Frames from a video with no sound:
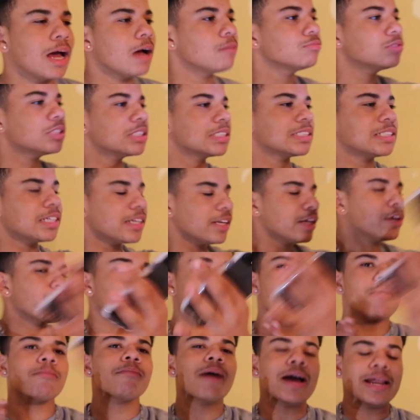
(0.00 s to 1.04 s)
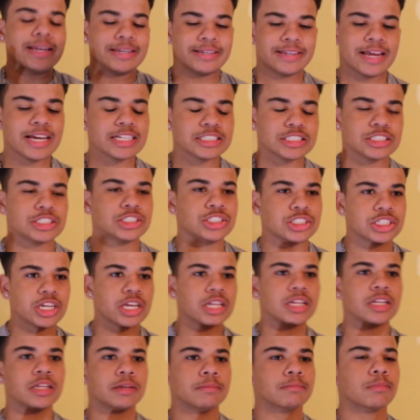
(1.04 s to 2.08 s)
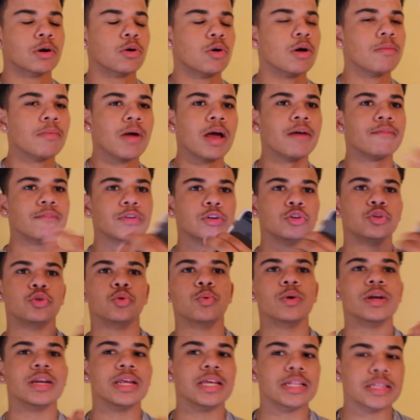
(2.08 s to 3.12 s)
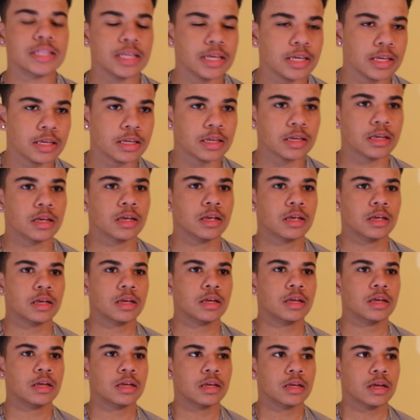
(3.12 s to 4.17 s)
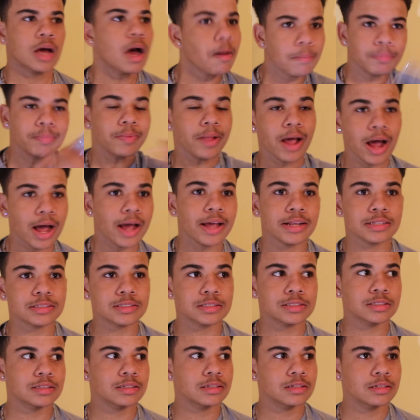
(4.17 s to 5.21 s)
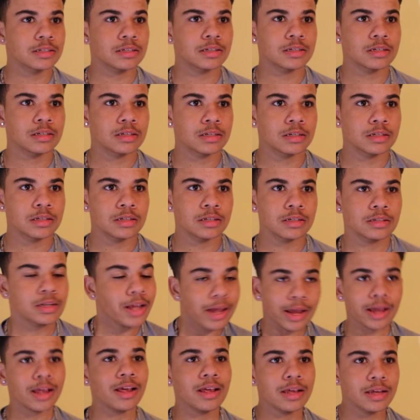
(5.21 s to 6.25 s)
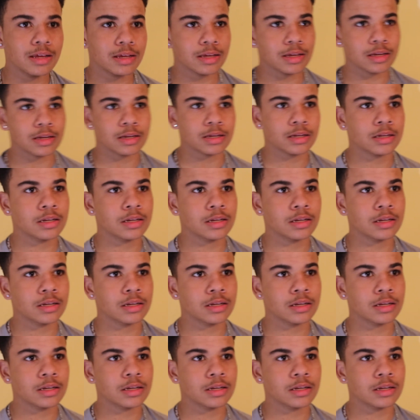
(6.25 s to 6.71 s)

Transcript: I'm just sitting here at my desk chilling, bro. I'm not even doing anything. I'm not. Dang.